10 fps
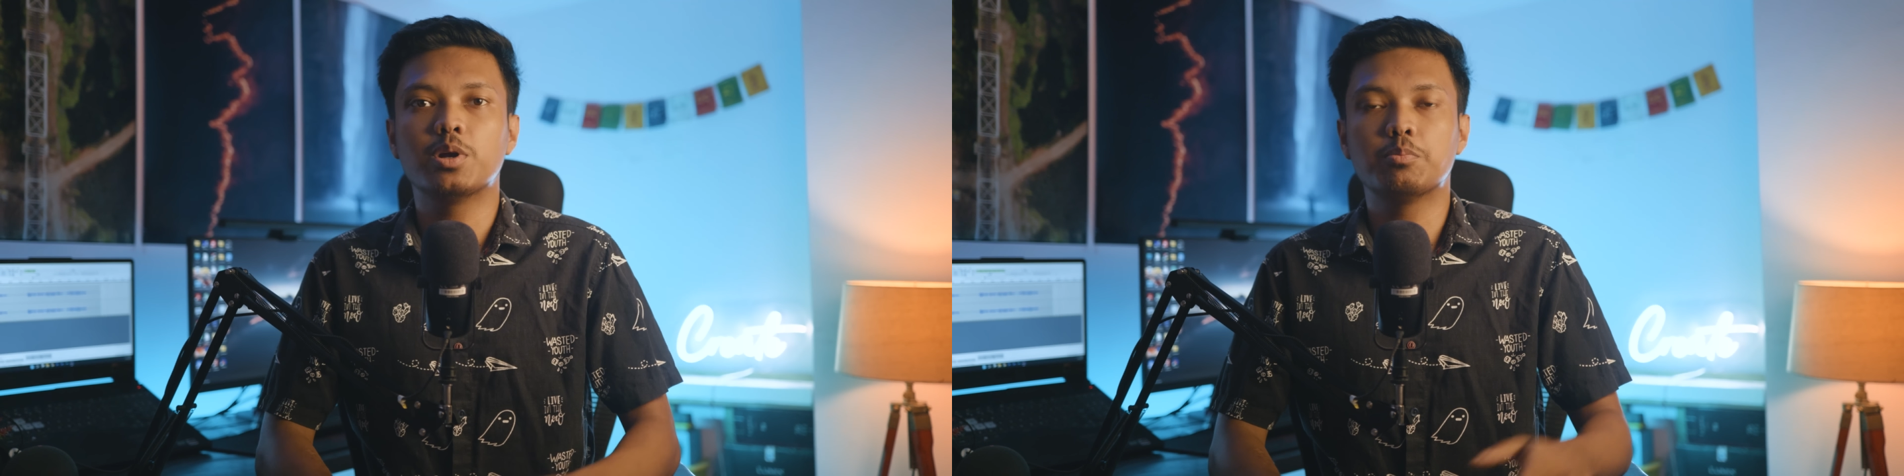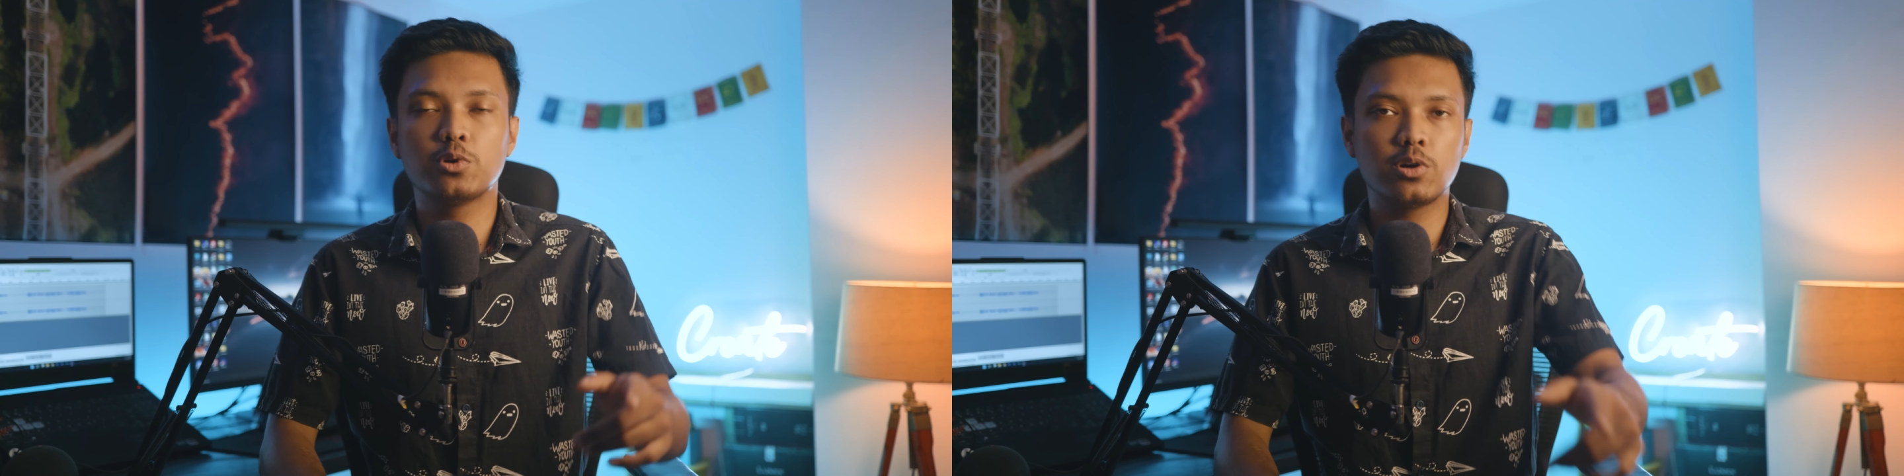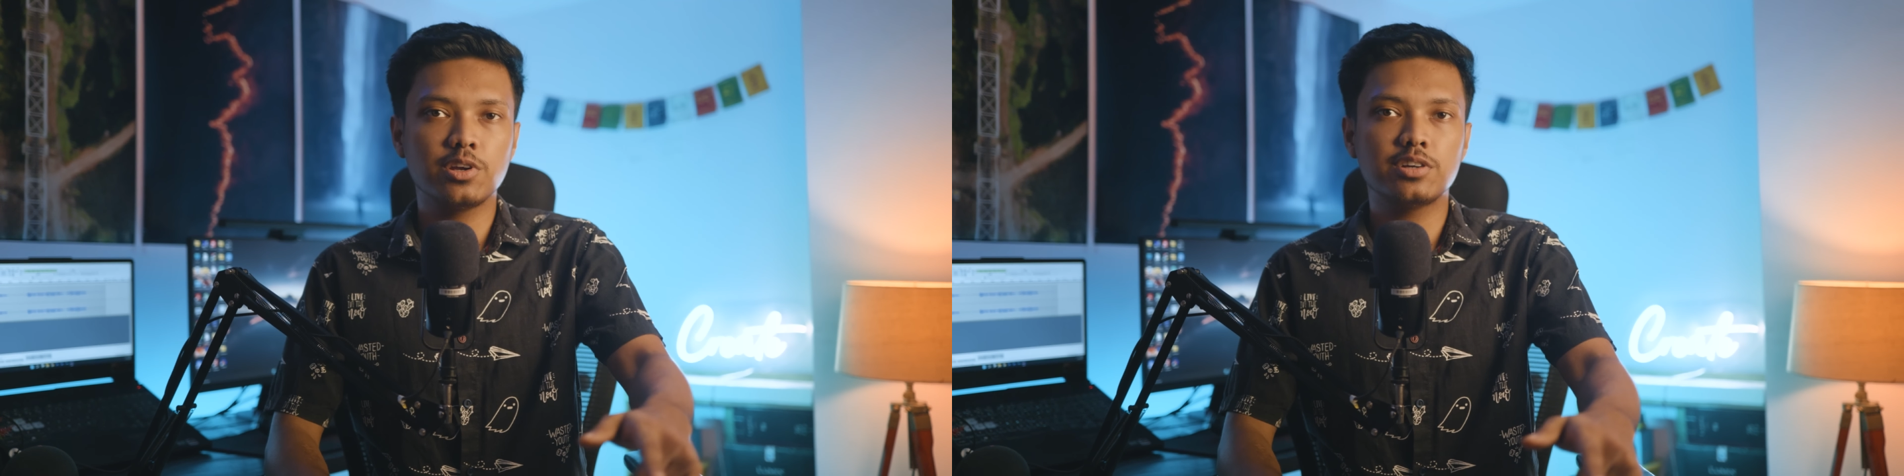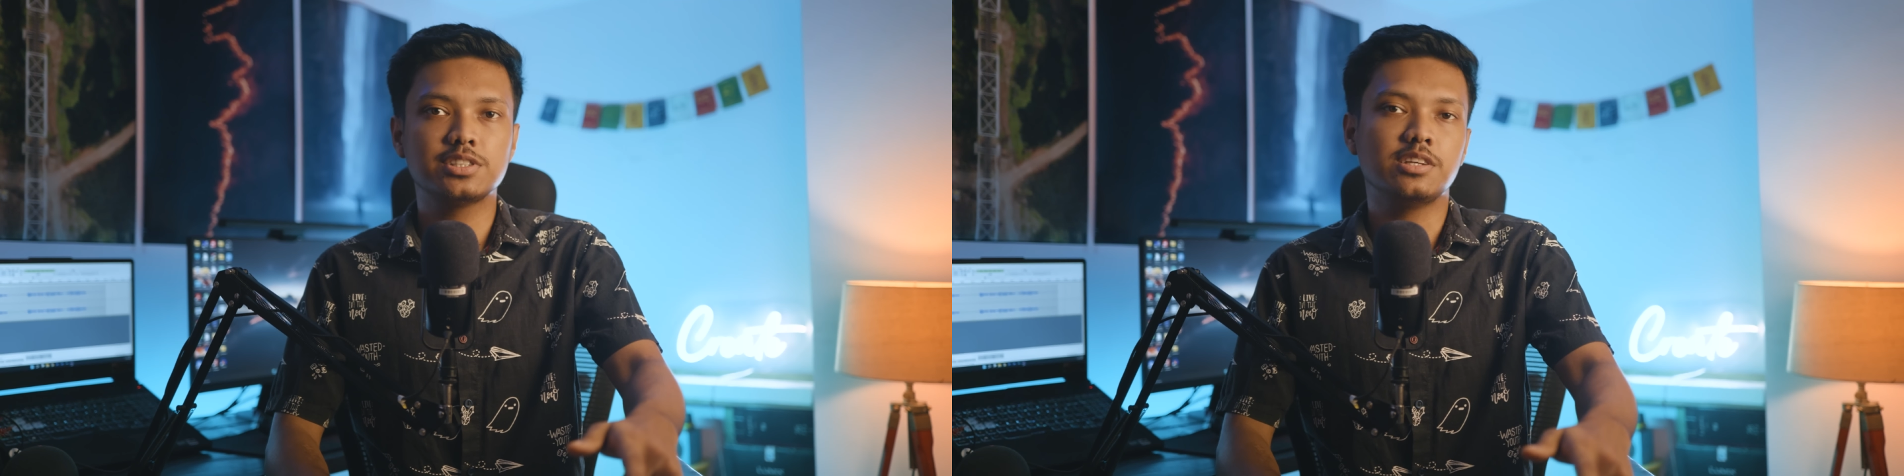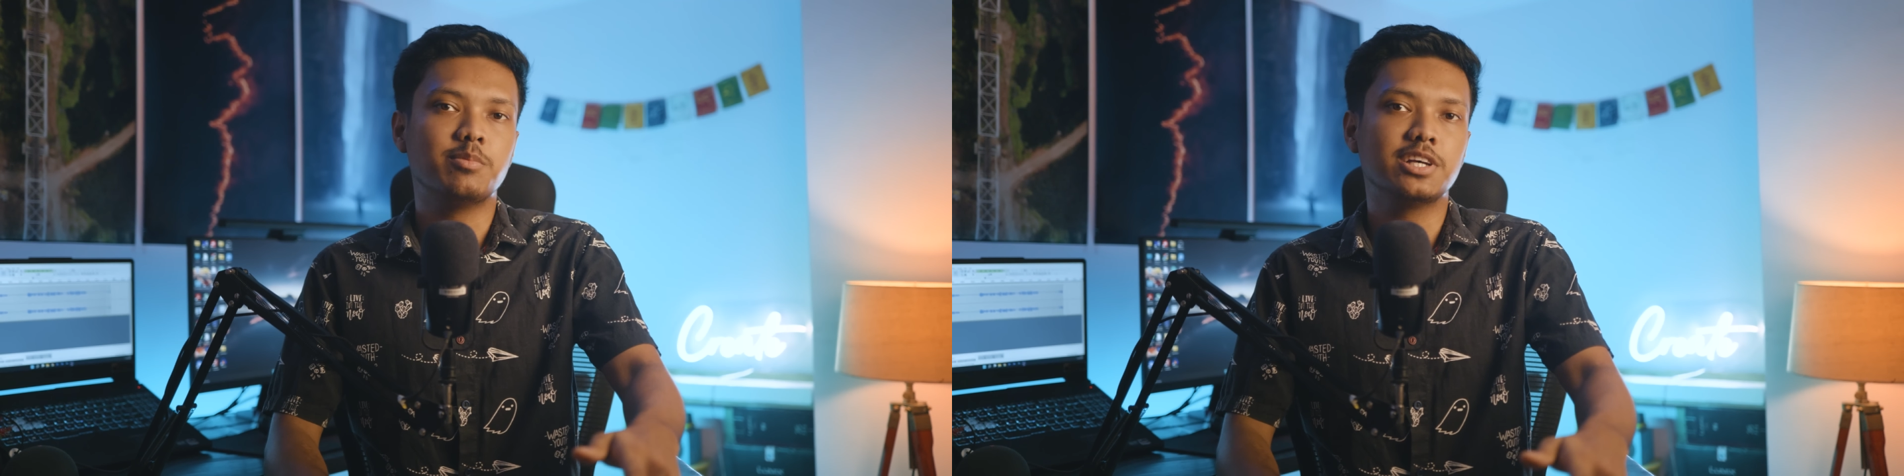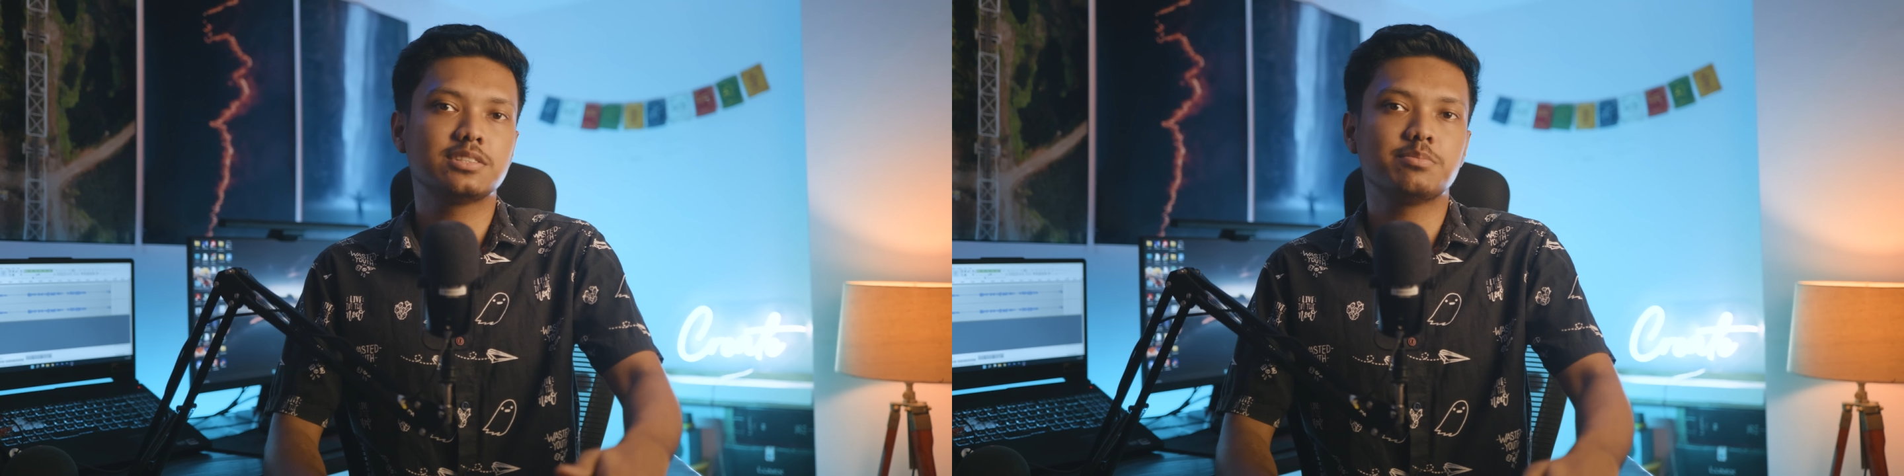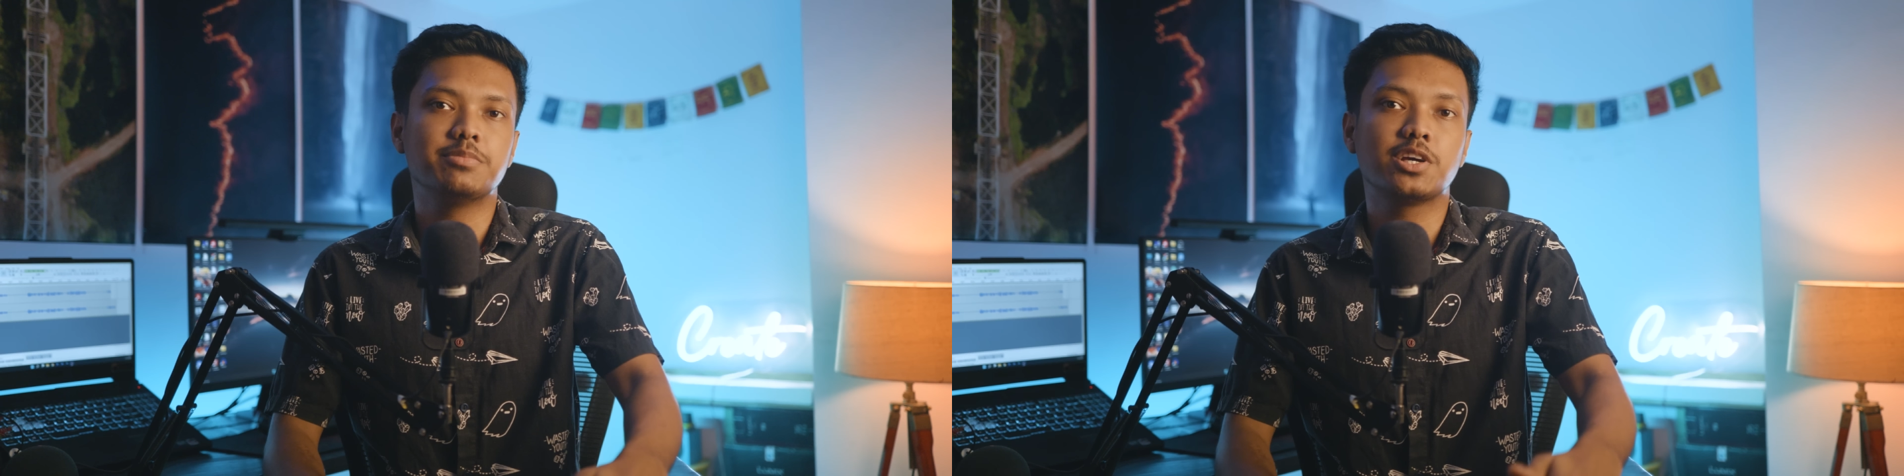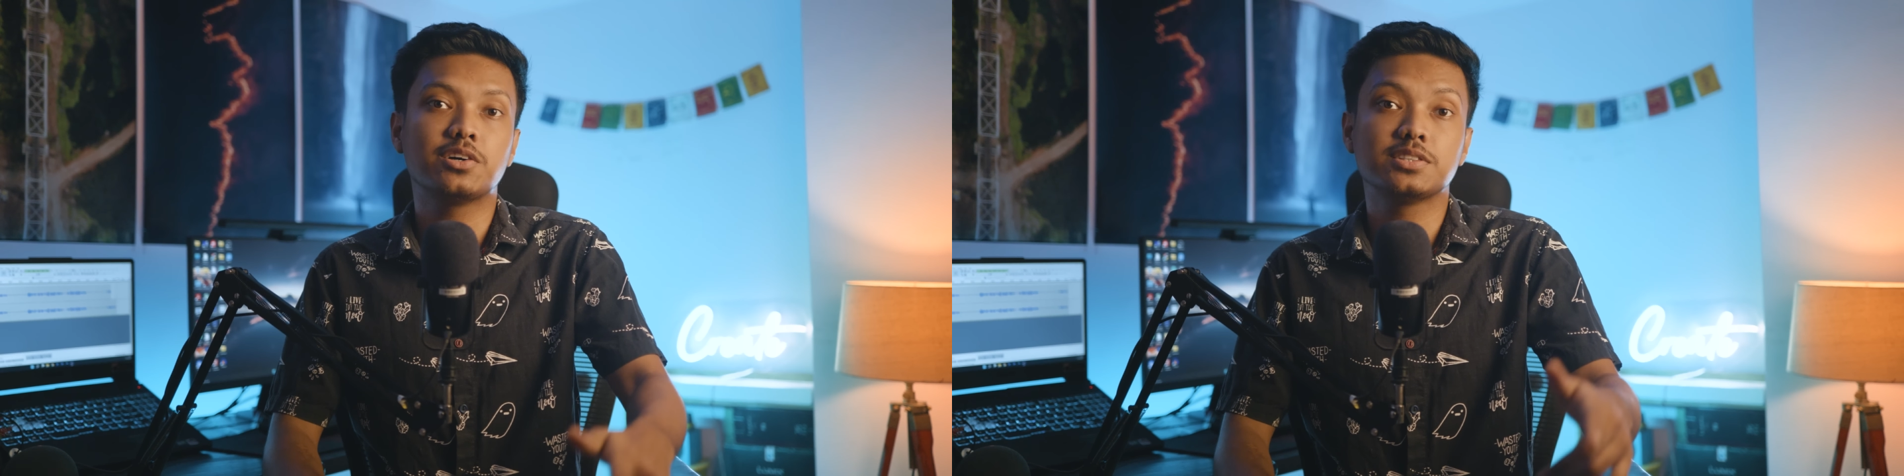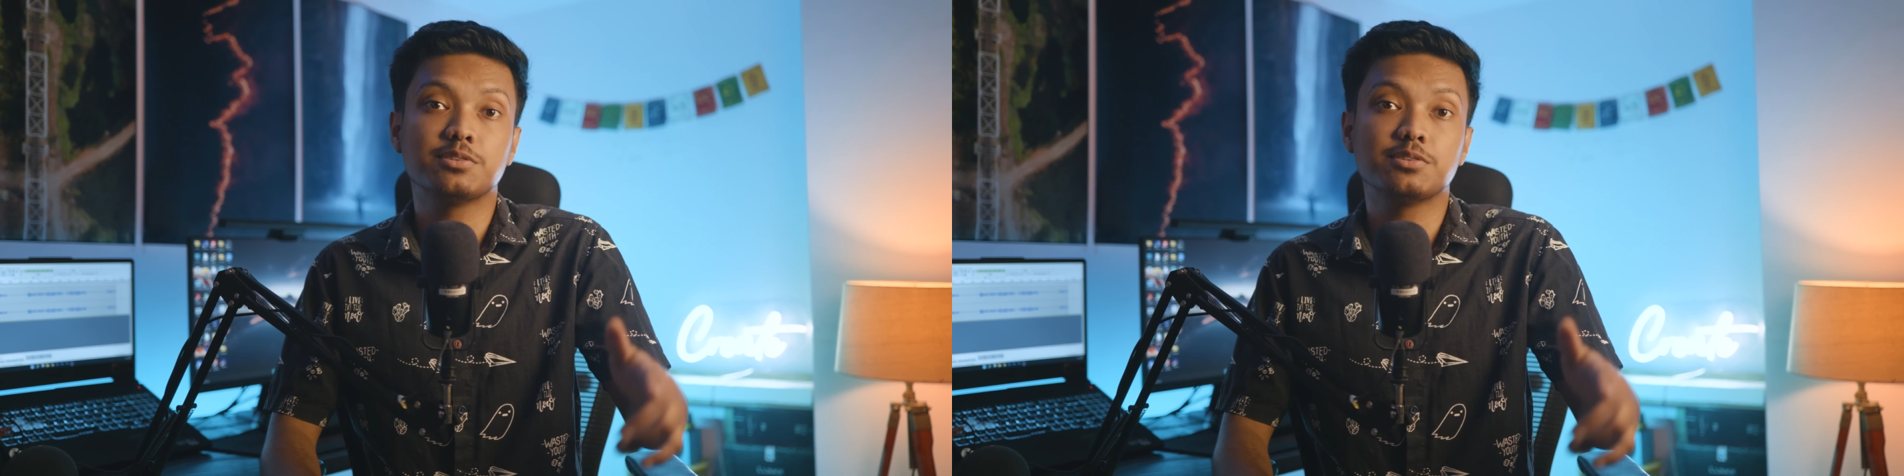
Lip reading: Well, put on your seatbelts, because